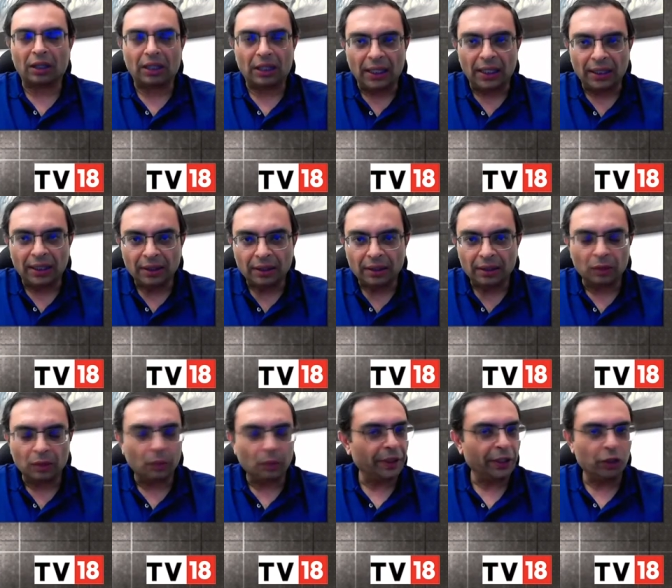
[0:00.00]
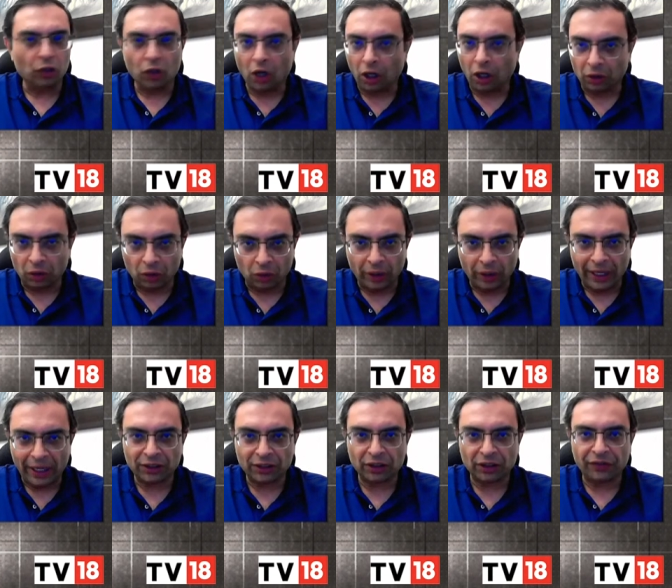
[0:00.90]
cut we do not know
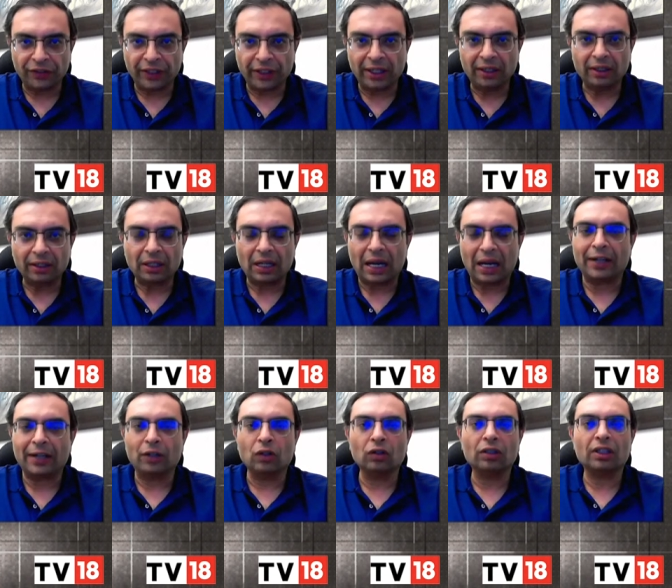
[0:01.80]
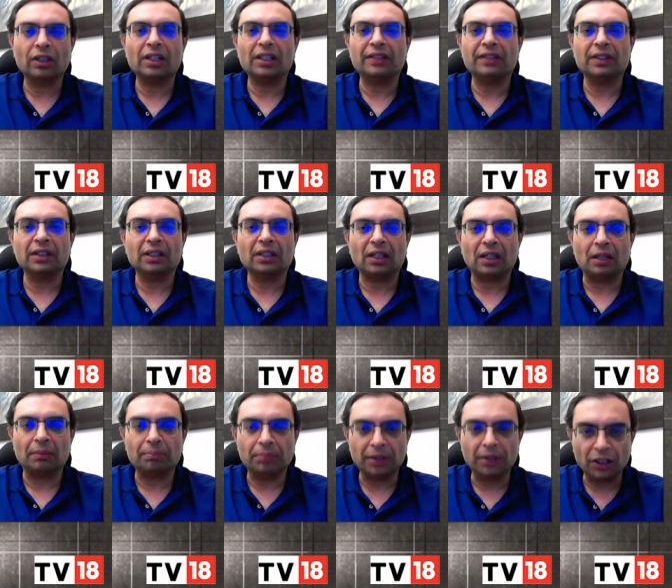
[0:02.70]
as of yet. I don't think even the
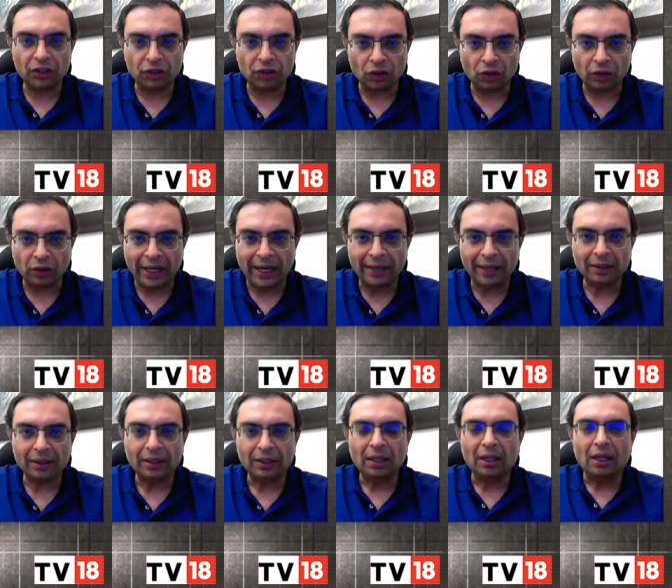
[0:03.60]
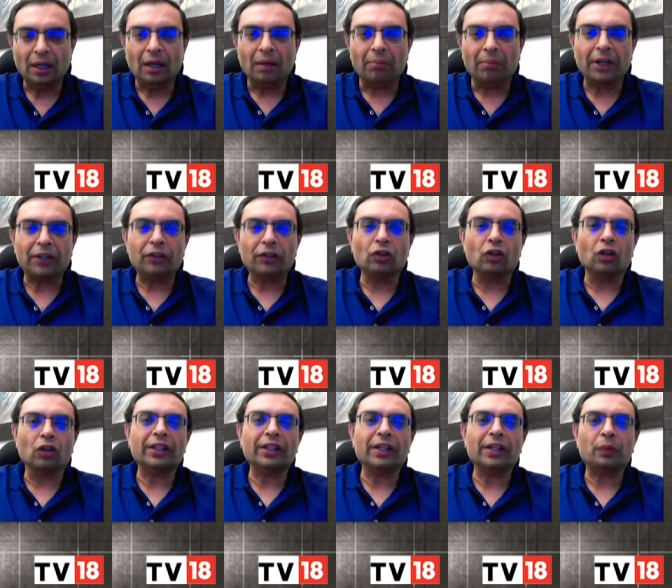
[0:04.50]
companies know that. But you
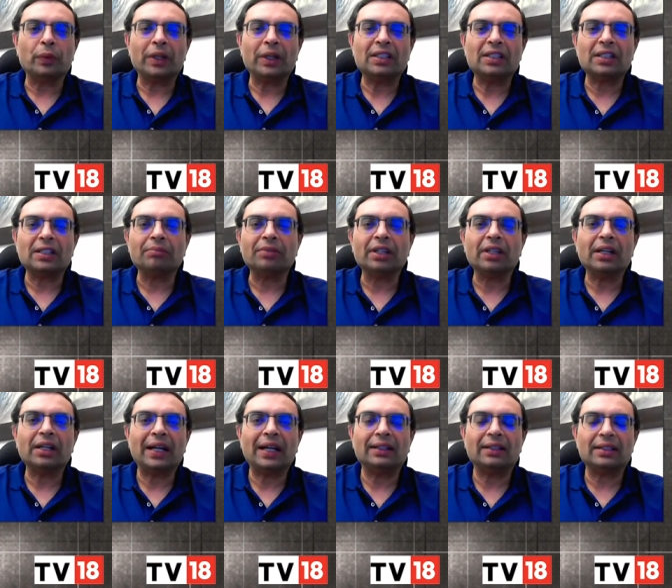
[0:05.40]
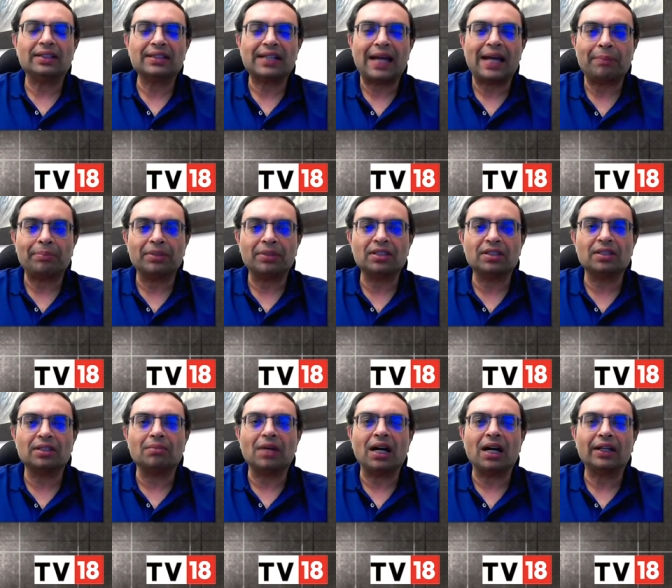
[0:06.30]
know that when something like this happens,
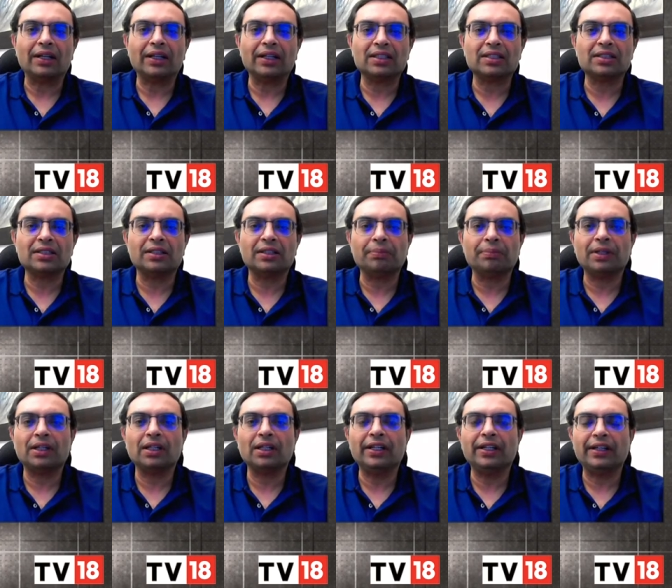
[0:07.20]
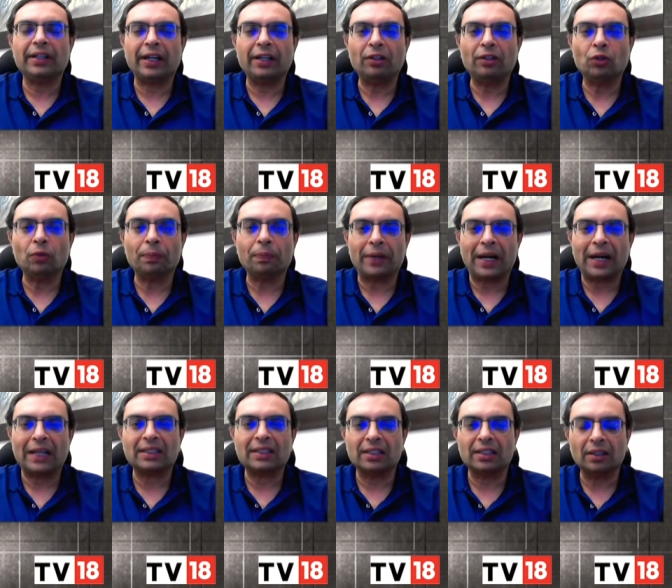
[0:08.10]
the markets typically tend to
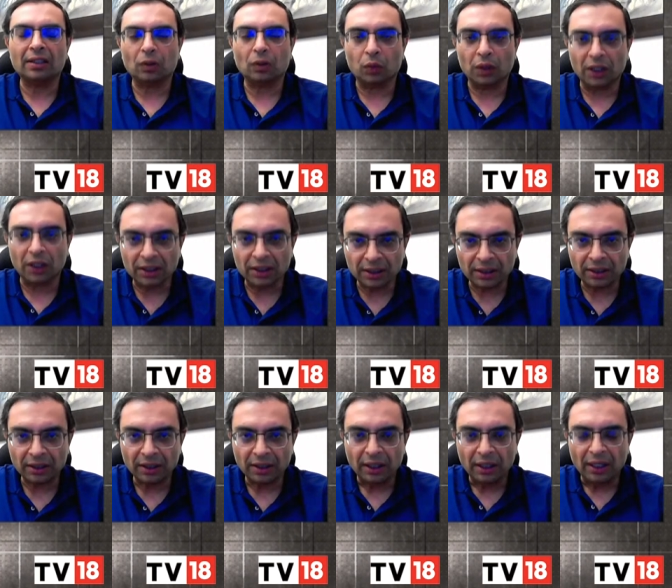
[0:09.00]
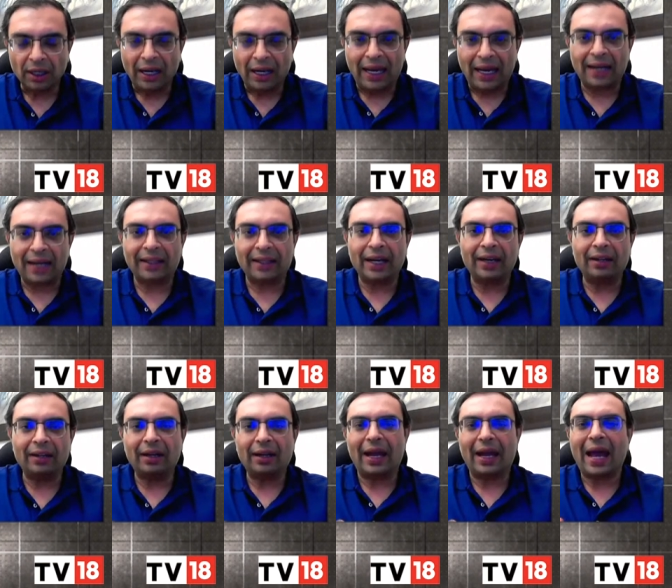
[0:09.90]
price in the worst. And
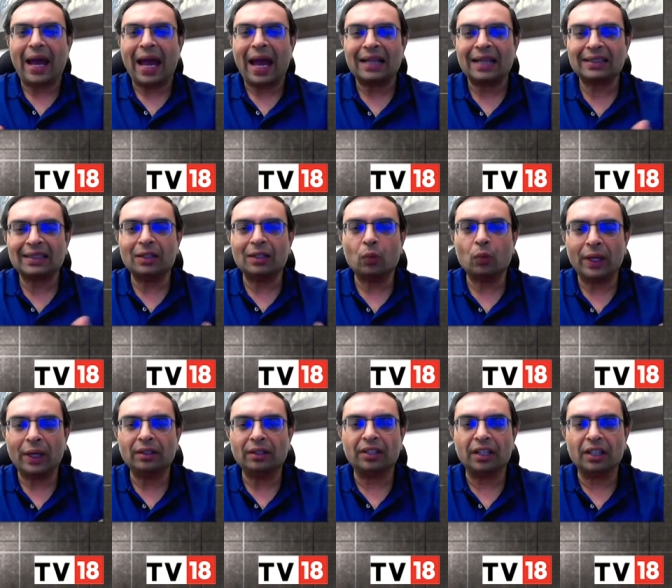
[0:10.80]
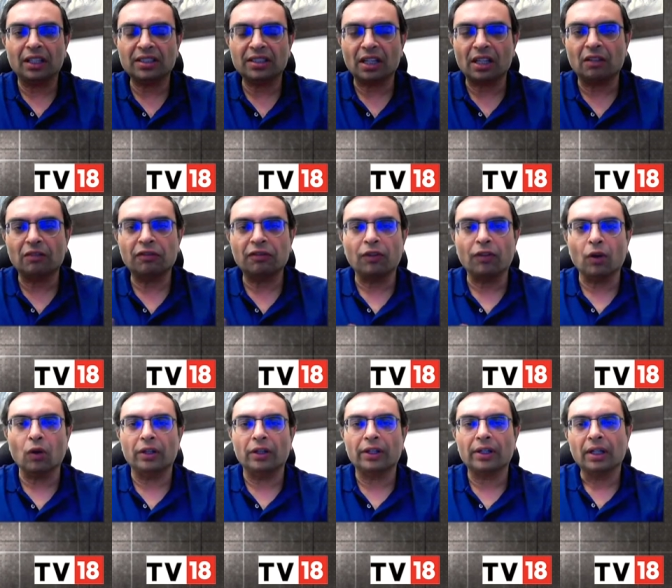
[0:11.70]
then, as and when things
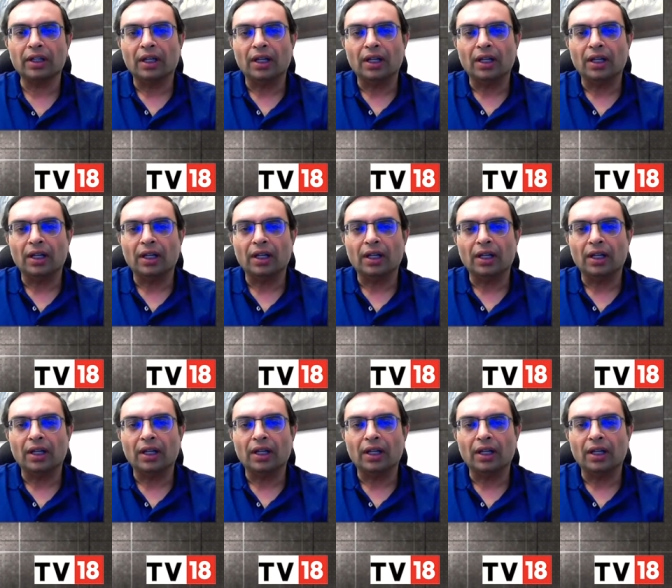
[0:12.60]
unfold,